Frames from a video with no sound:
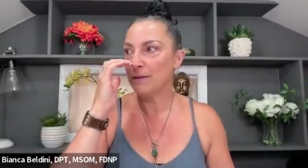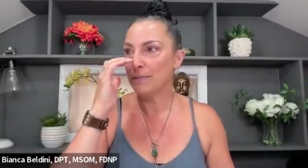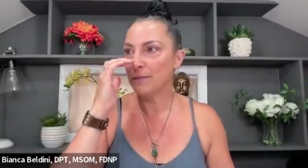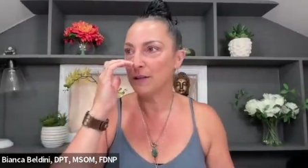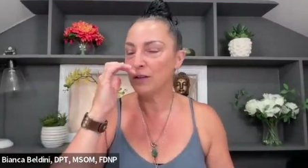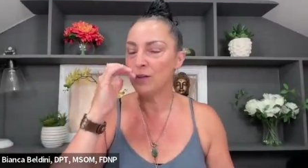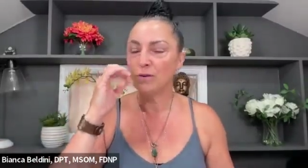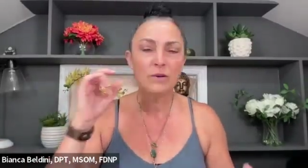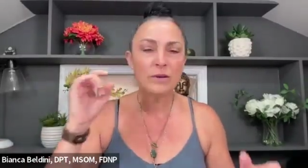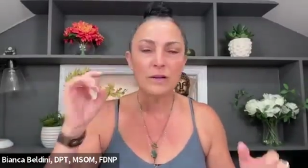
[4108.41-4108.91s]
I'm
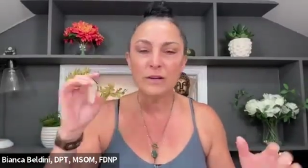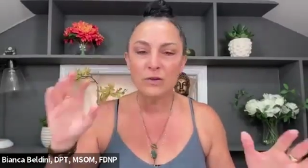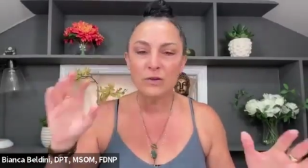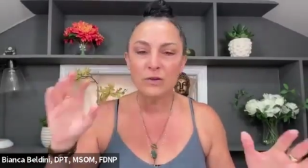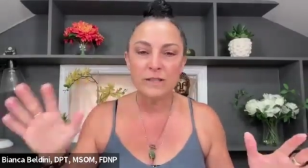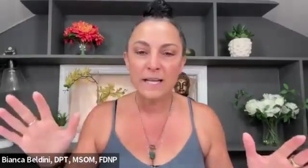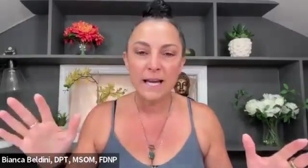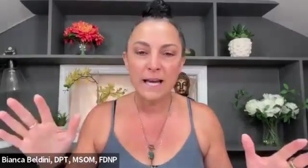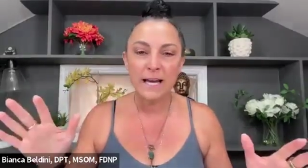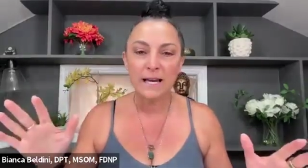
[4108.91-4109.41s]
like, you don't
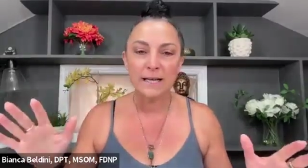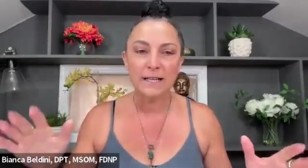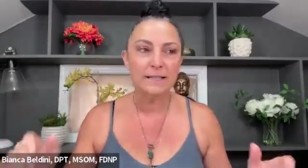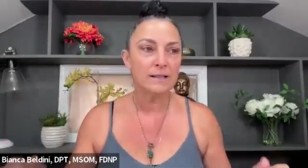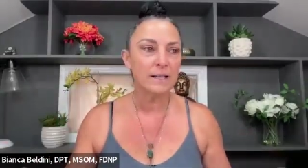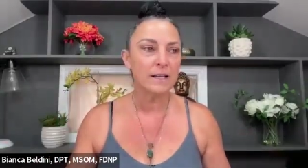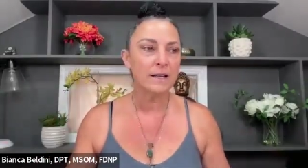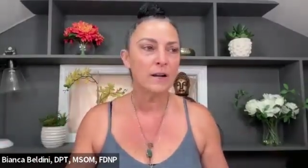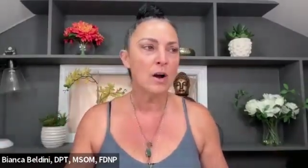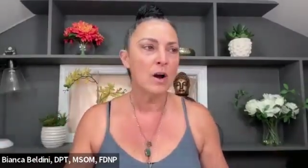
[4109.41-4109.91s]
understand.
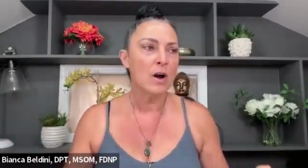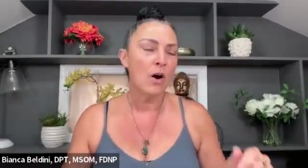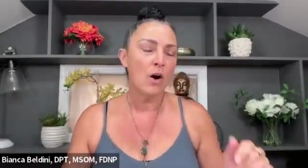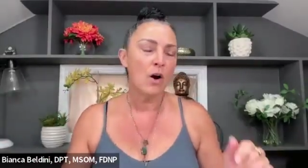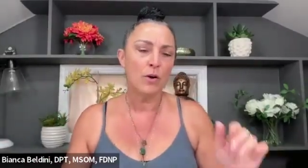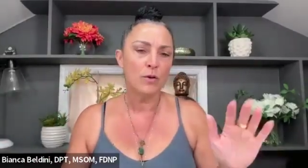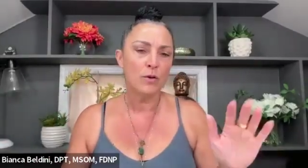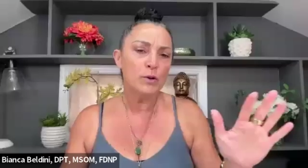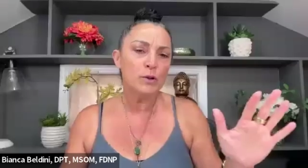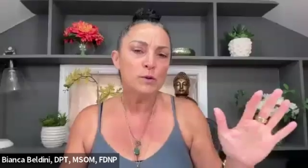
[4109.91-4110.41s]
He's like,
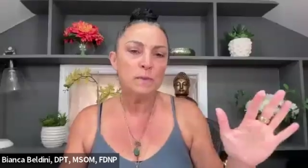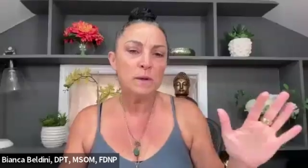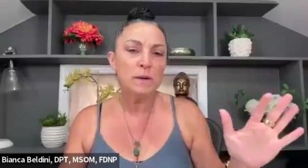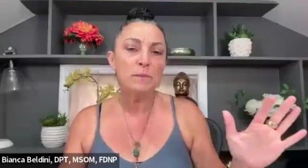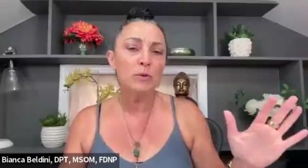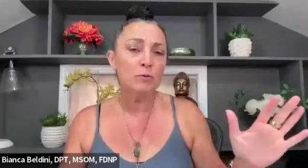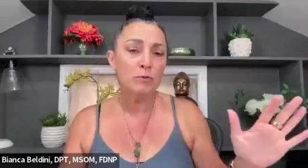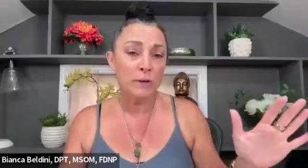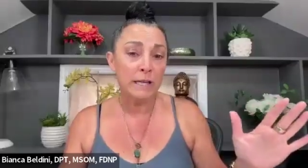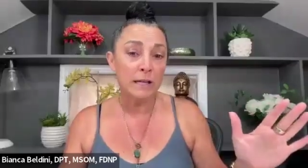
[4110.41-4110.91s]
are those
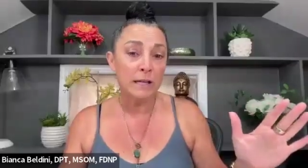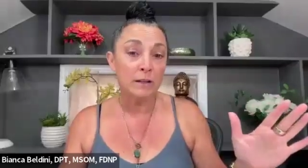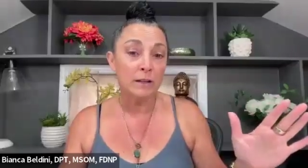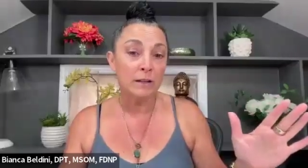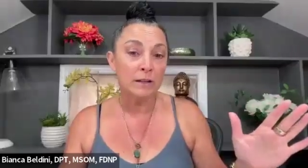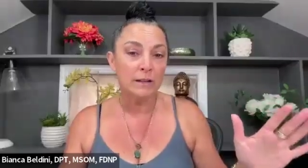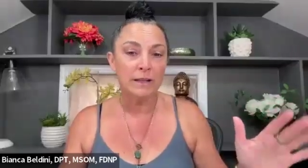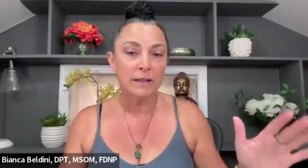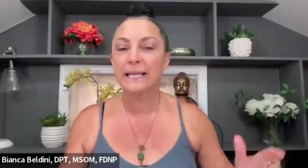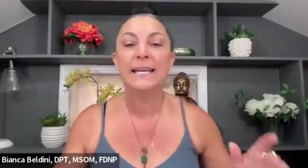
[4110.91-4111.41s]
people
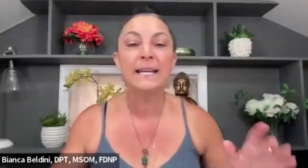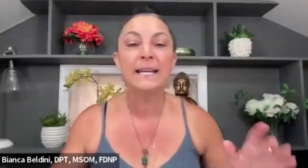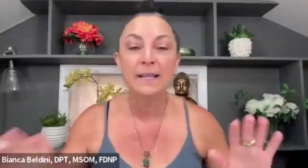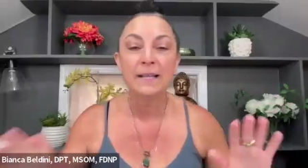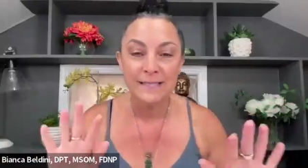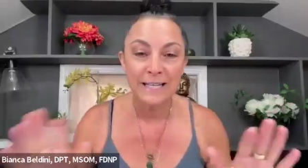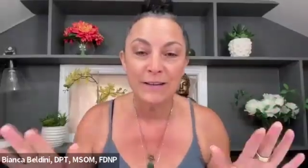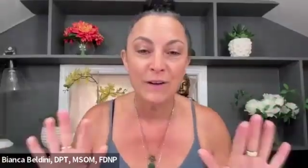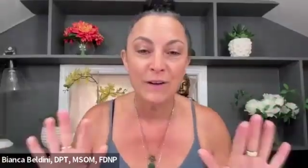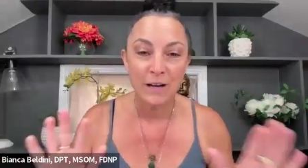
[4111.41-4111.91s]
real? Like he
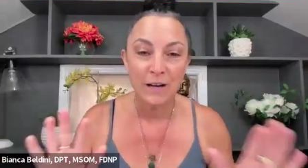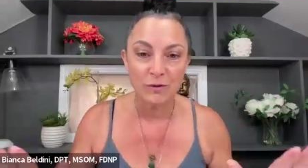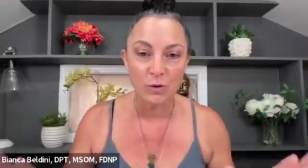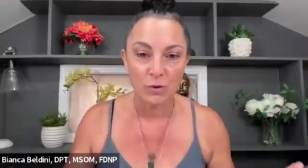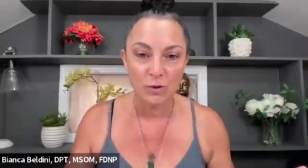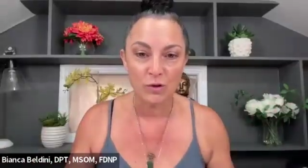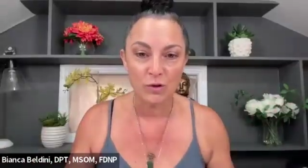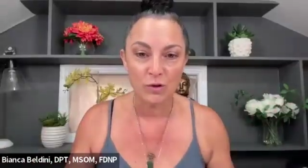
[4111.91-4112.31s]
doesn't even have